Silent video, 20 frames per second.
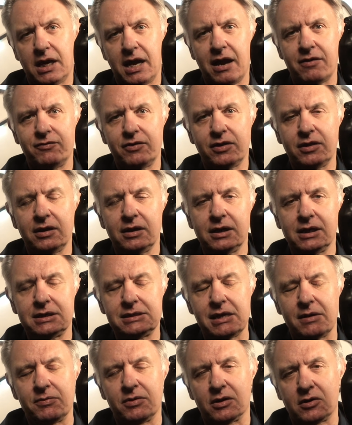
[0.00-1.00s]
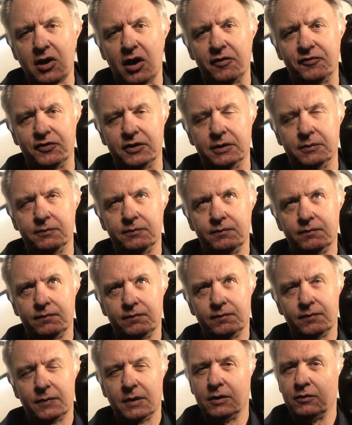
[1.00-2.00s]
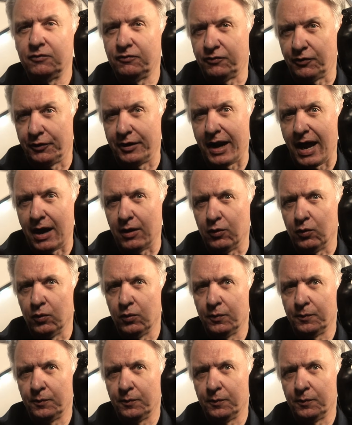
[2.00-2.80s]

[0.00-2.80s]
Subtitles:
Everything except the coffee, for now.